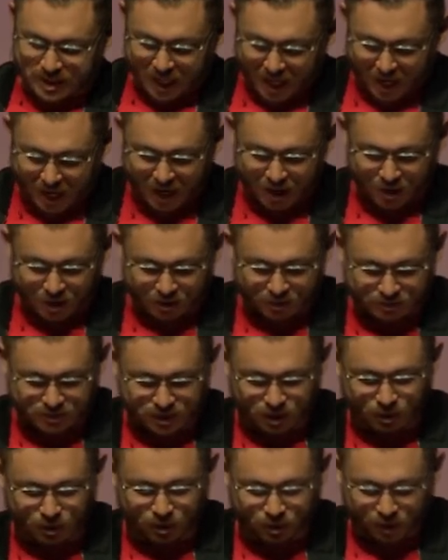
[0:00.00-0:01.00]
to air.
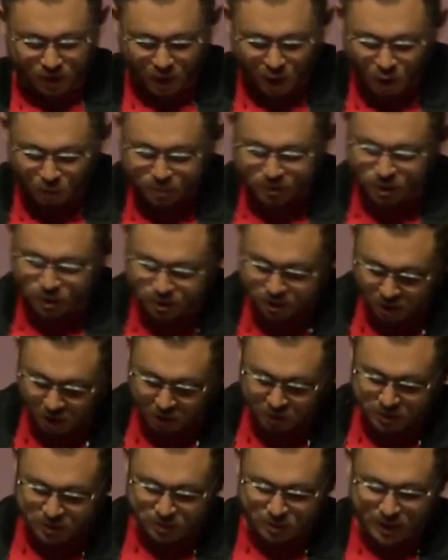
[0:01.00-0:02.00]
So
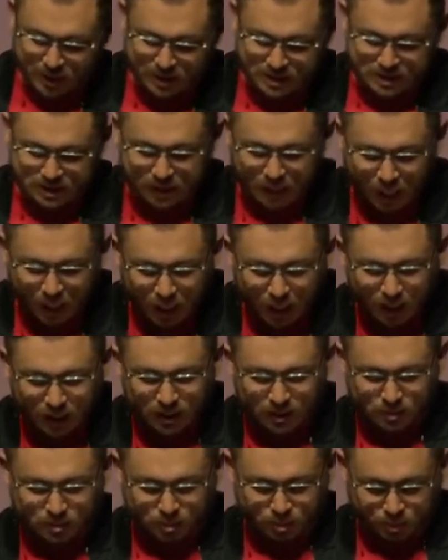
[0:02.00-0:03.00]
Theopneustos means
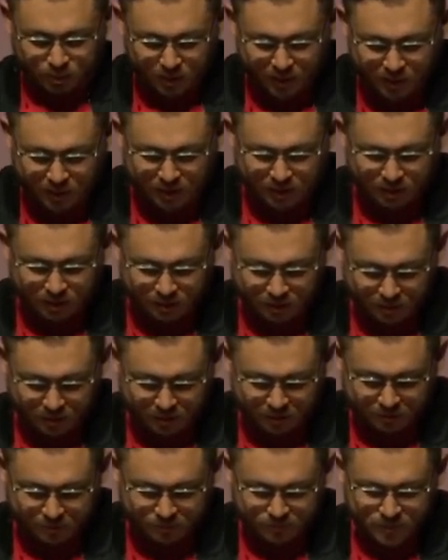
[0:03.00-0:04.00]
God breathed.
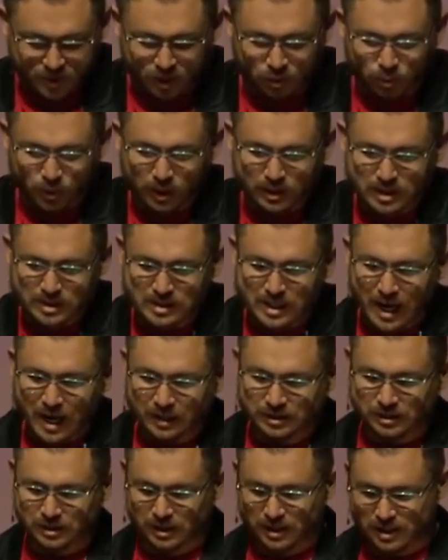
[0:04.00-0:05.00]
And what this
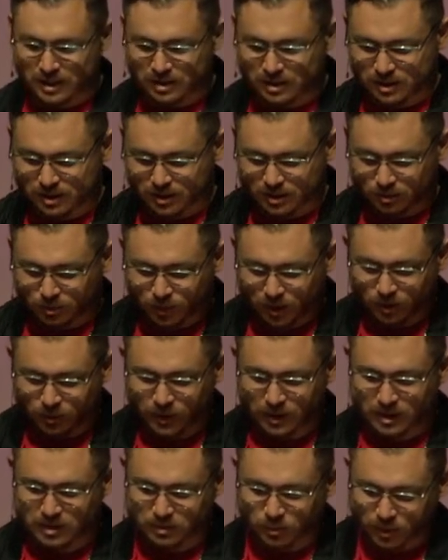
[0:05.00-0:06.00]
actually, what
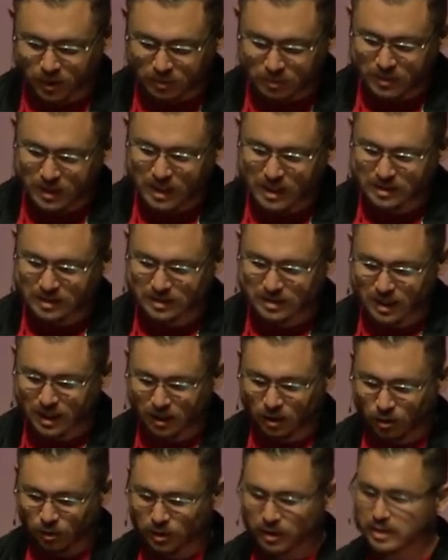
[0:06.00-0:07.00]
it means is that
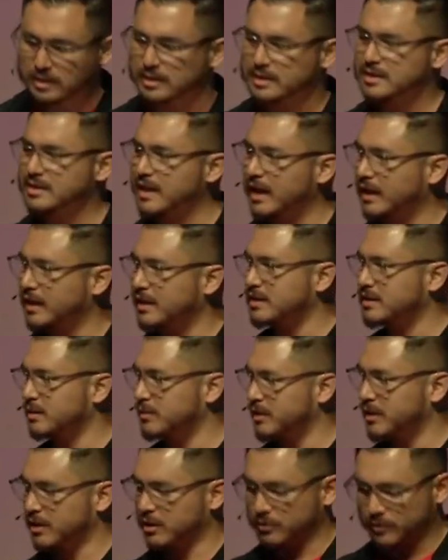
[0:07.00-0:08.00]
according to 2
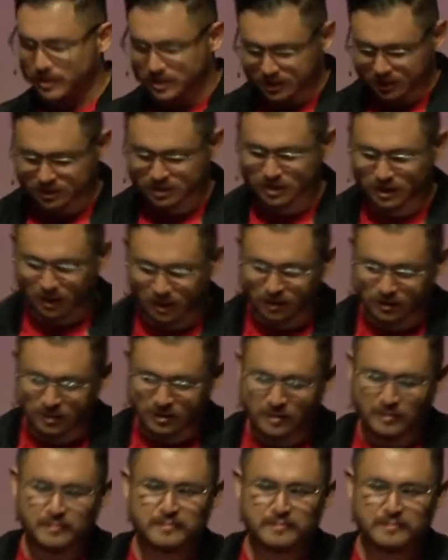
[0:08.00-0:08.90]
Timothy 3:16,